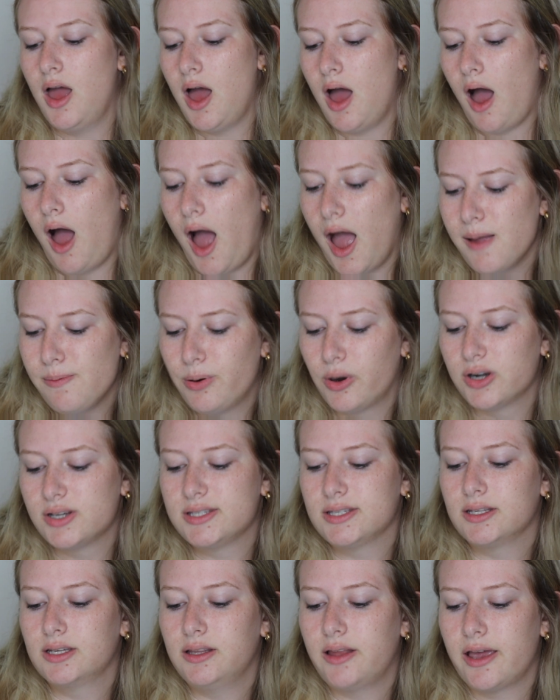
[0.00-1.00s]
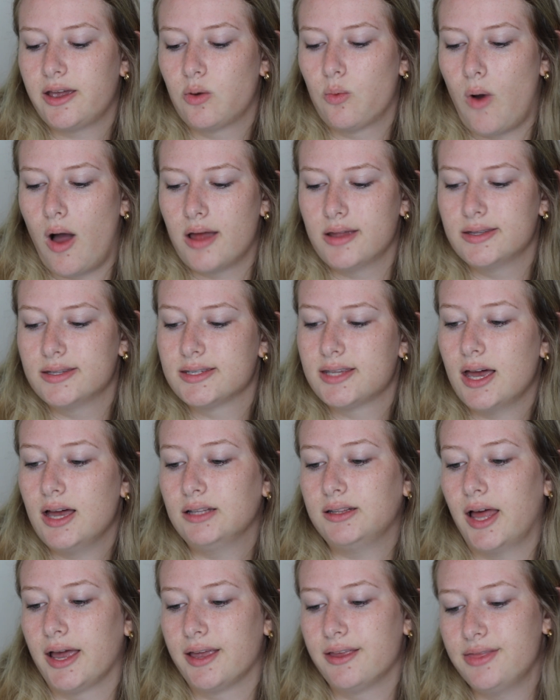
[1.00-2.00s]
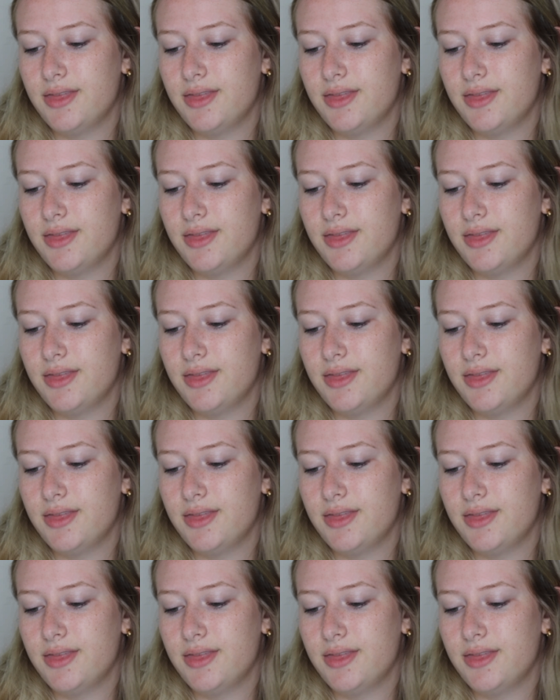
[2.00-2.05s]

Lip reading: I personally like ones like